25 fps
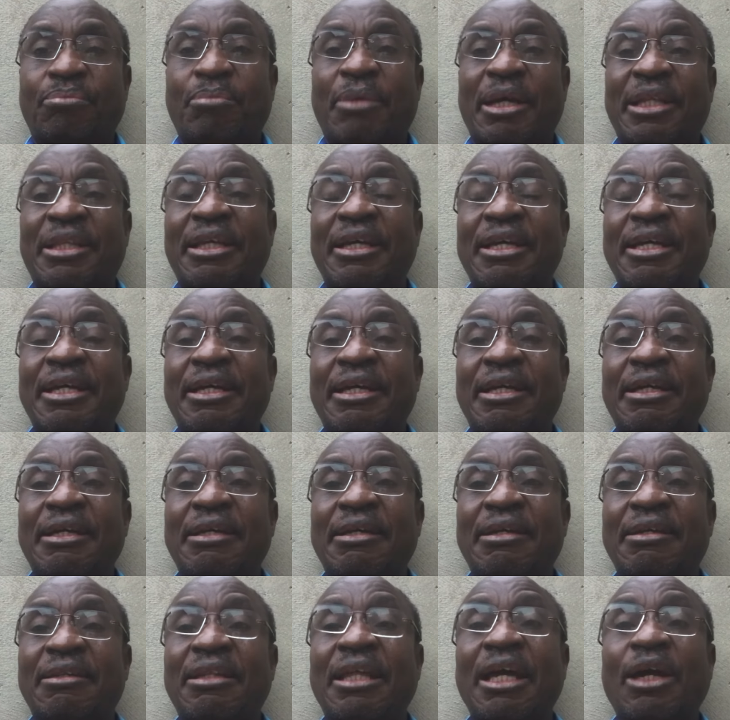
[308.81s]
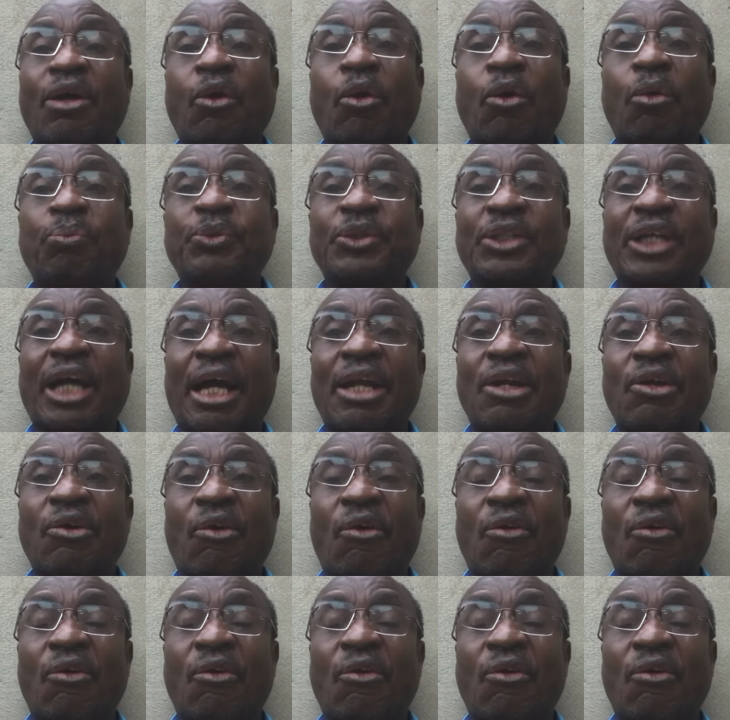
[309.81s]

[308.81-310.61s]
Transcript: but the, the COOPs can